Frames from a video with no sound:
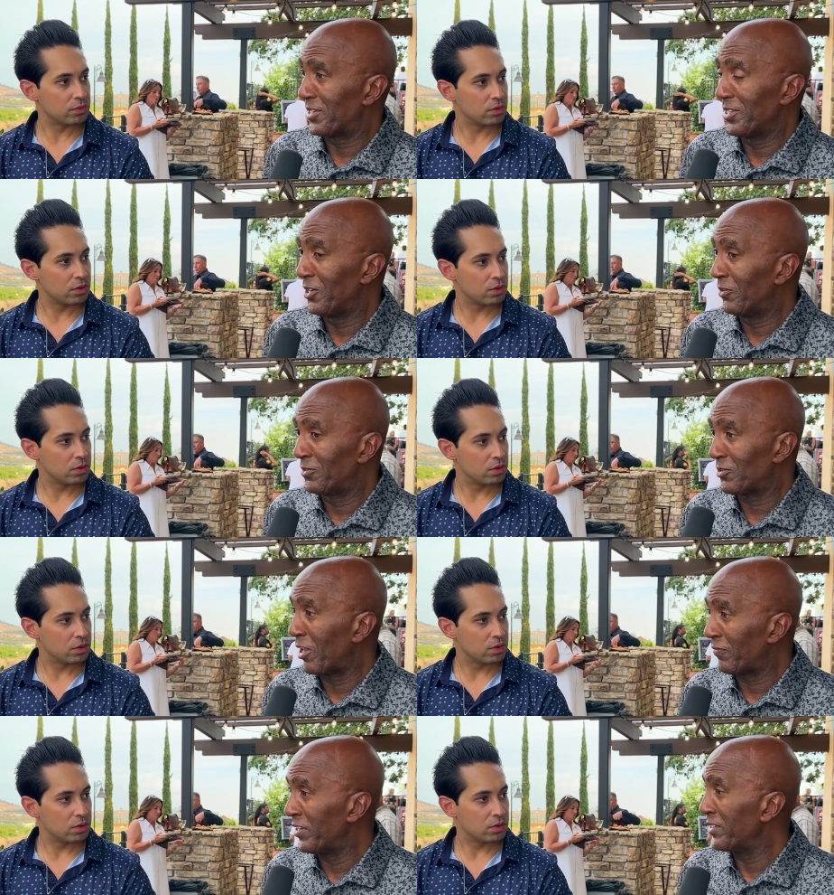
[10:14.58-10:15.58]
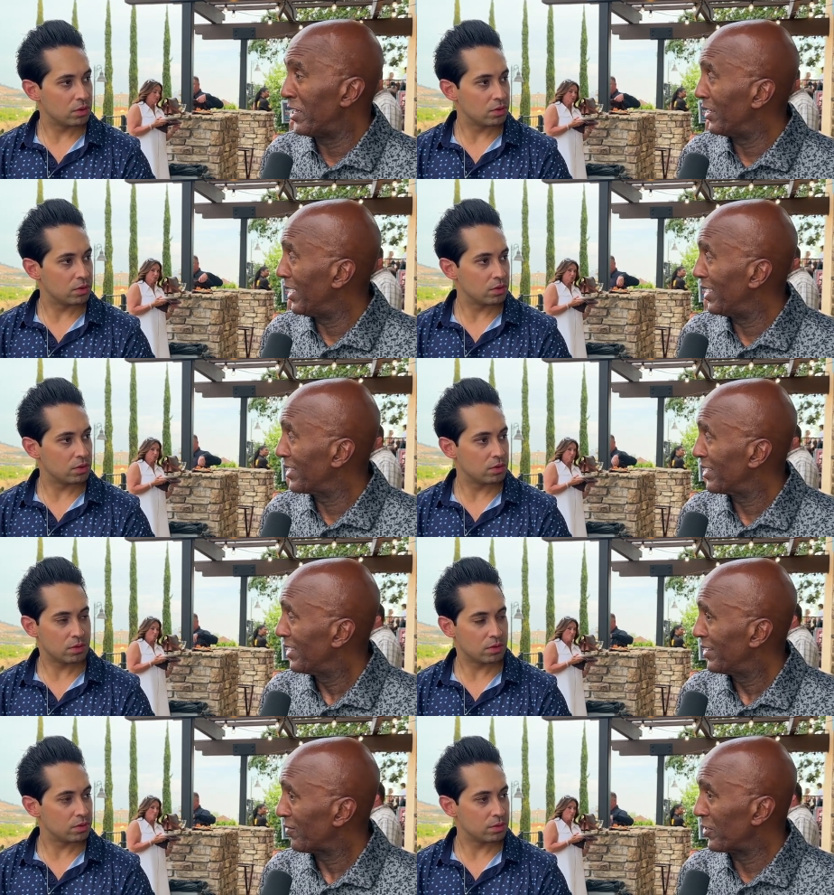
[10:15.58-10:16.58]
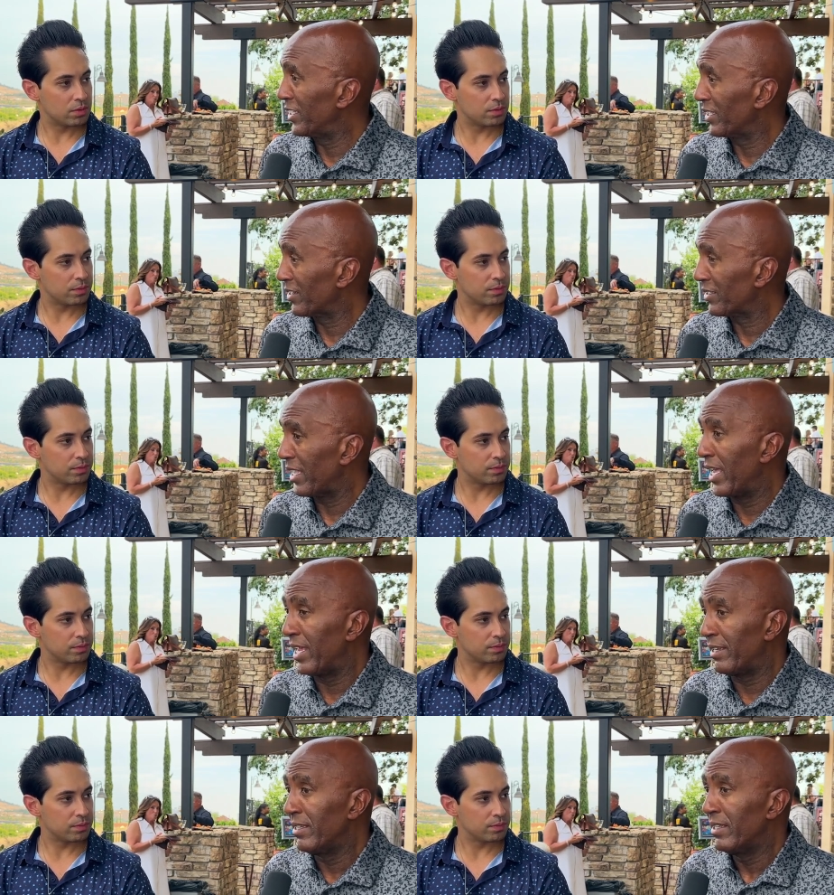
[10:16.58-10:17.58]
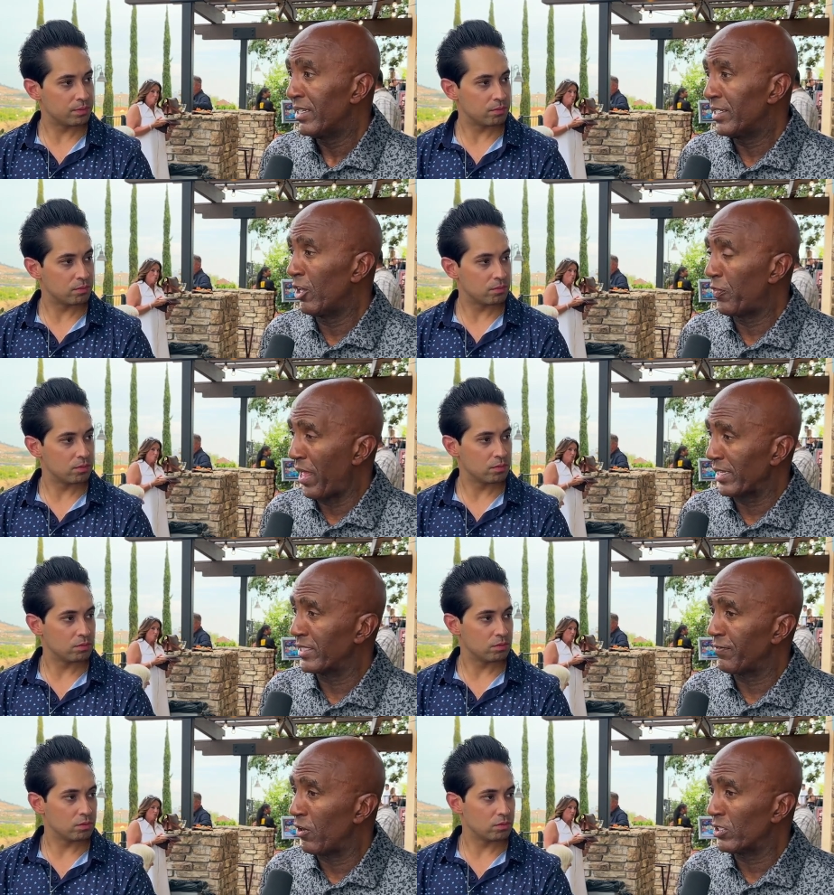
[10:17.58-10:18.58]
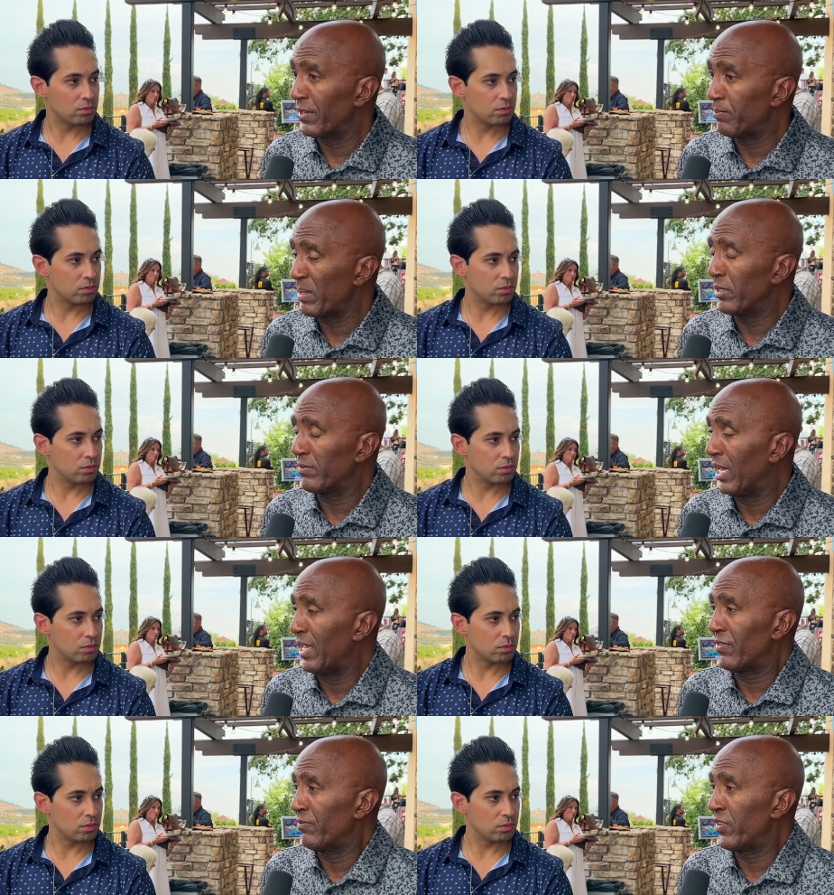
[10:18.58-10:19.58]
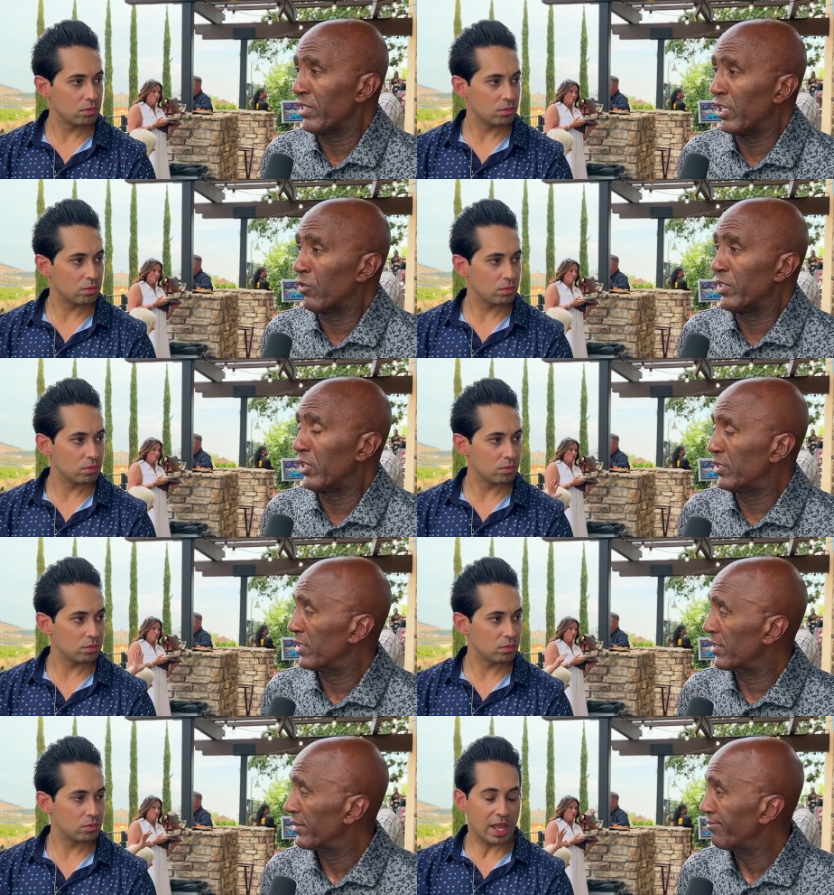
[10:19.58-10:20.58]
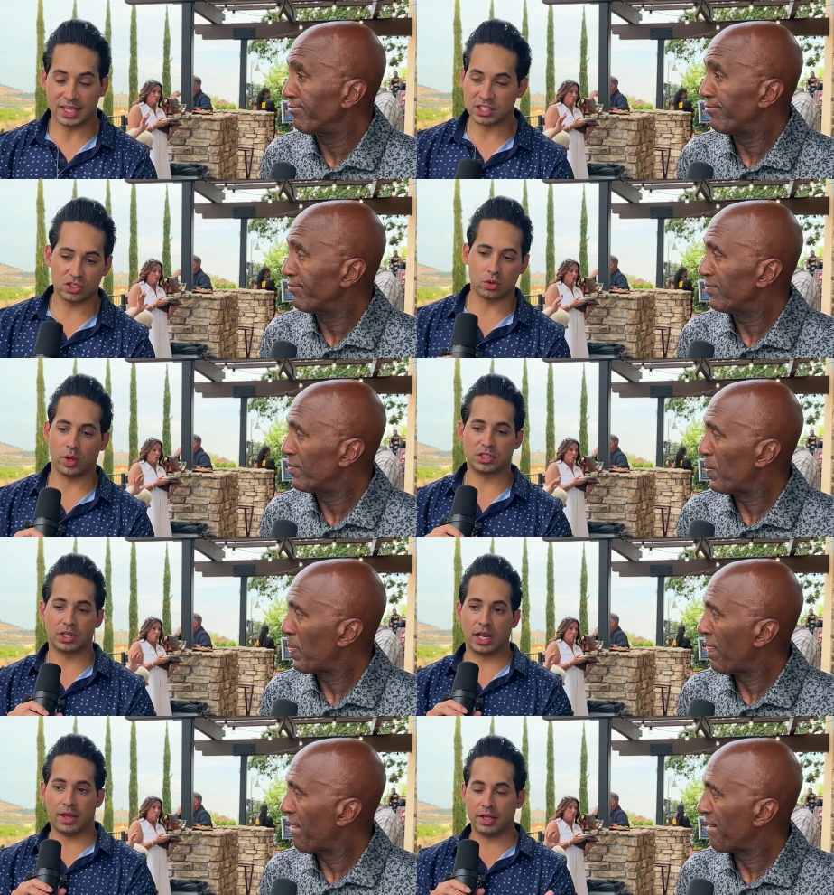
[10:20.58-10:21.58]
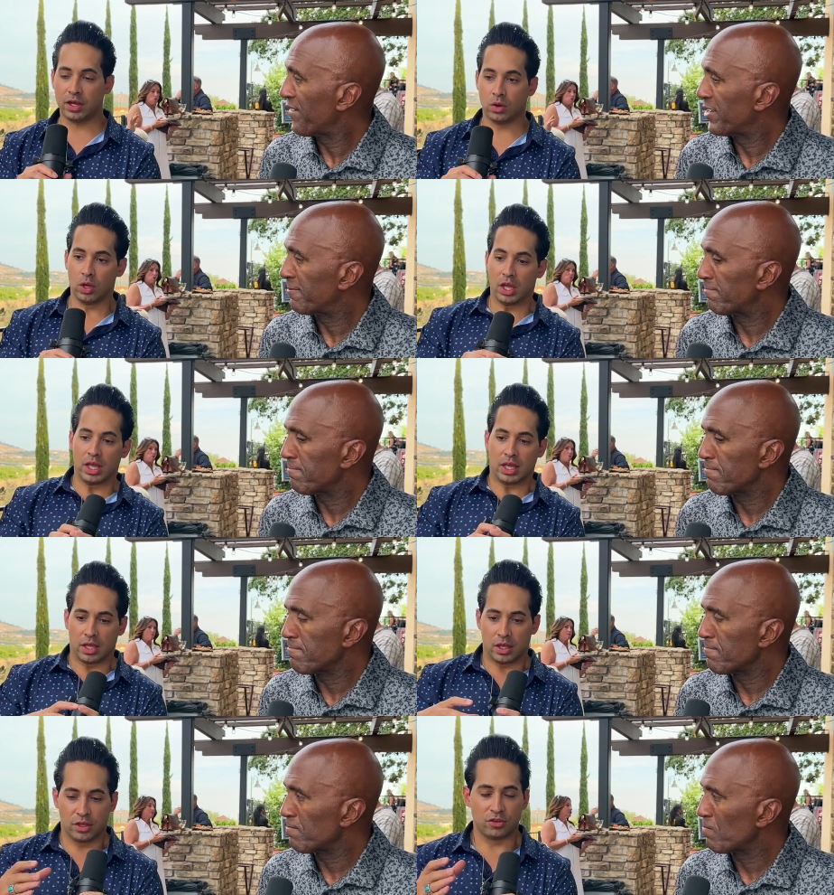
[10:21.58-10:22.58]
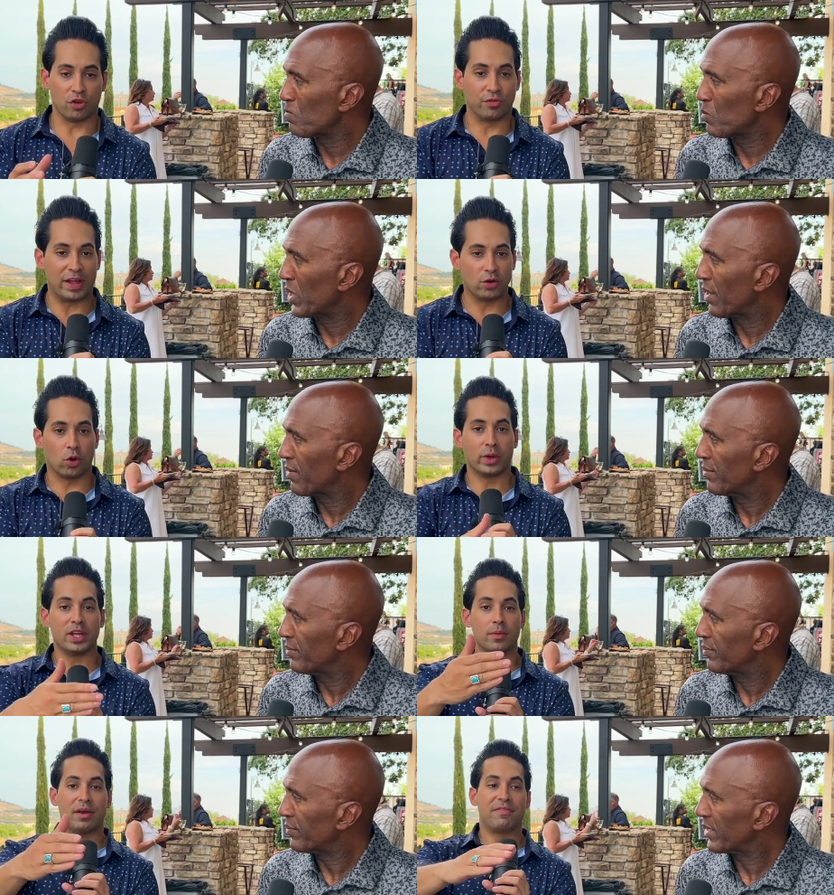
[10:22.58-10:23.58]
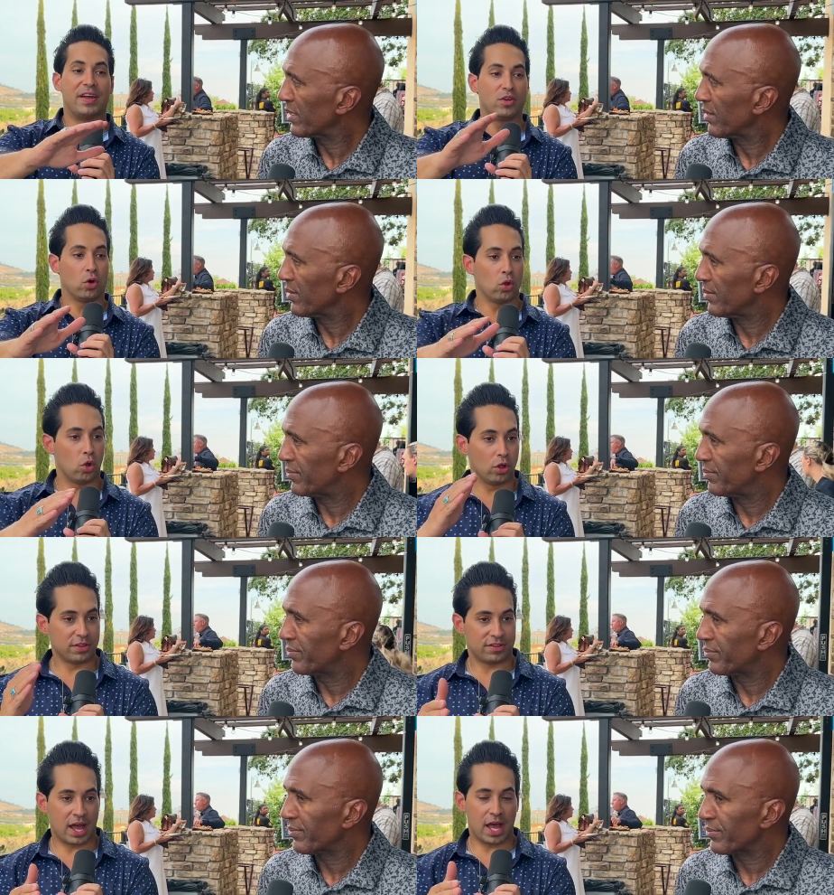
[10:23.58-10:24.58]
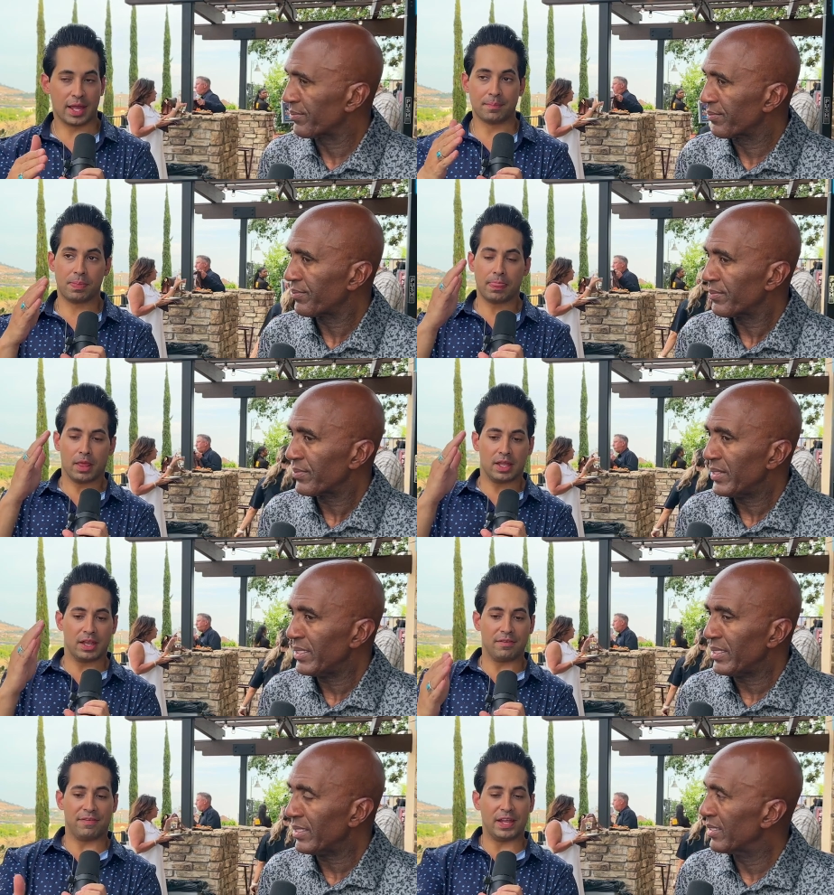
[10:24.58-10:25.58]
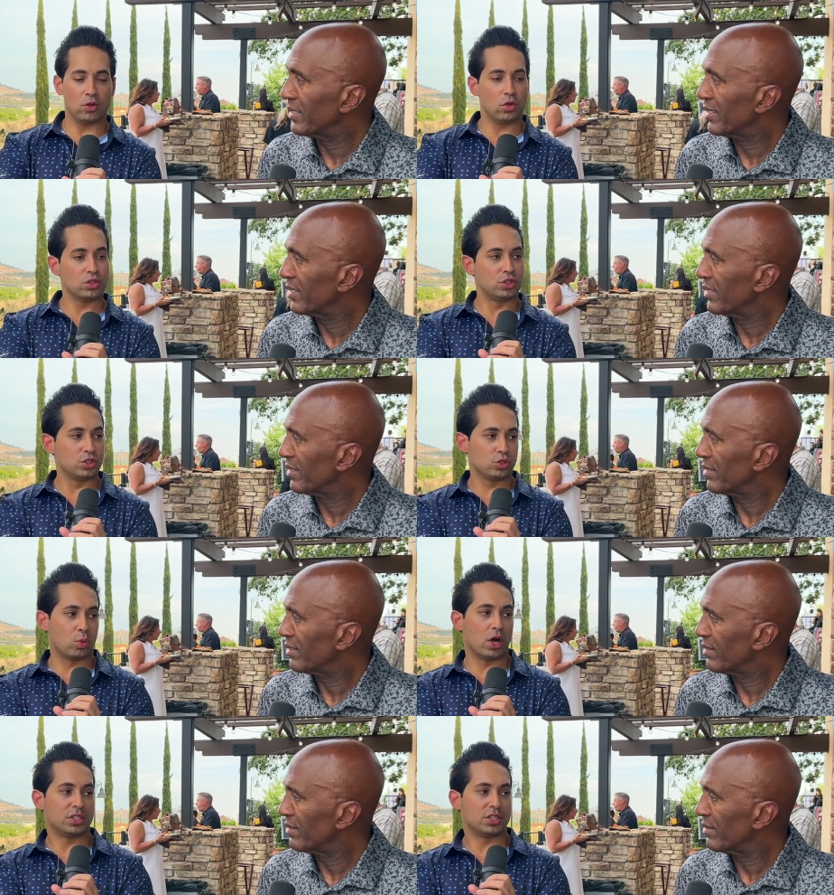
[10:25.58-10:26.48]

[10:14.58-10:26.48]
Speaker 1: no strong fentanyl laws for dealers, and, you know, thousands of people have died from fentanyl overdoses.
Speaker 2: This is a question, you know. So fentanyl, we hear about fentanyl all the time. Fentanyl is used as what?